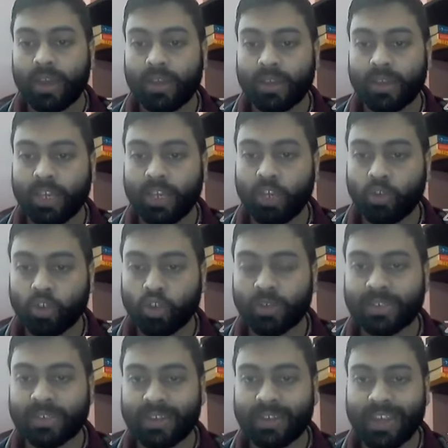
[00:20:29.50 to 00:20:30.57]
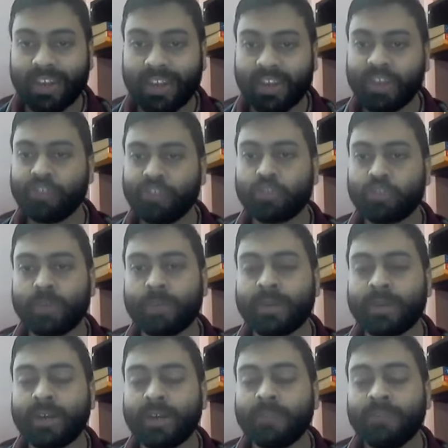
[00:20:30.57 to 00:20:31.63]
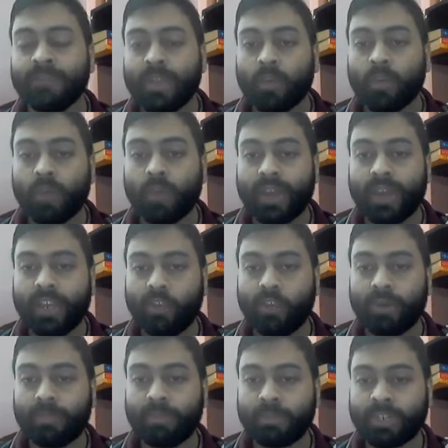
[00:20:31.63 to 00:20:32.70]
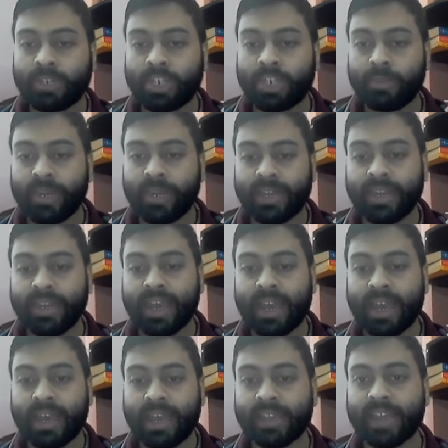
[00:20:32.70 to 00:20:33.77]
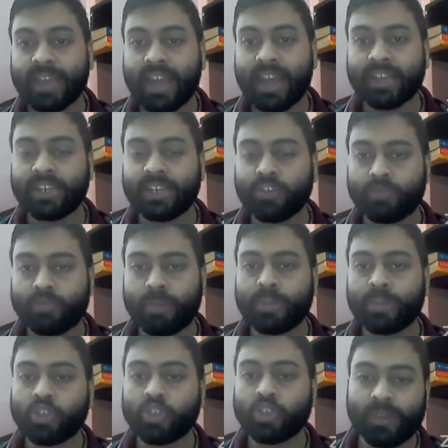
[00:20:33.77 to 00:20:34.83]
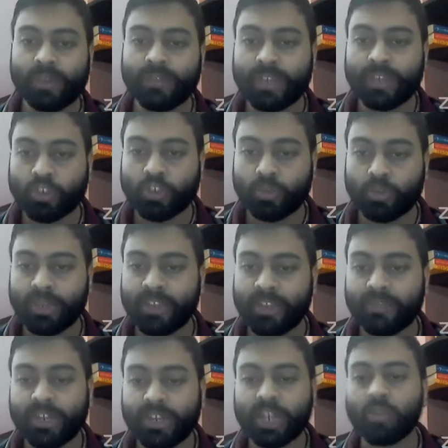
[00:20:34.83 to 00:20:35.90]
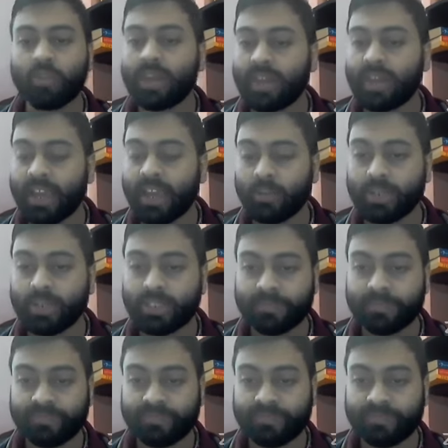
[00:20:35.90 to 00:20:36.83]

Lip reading: you should select a newspaper wherein you can publish a meeting, and that newspaper should be in the vernacular language.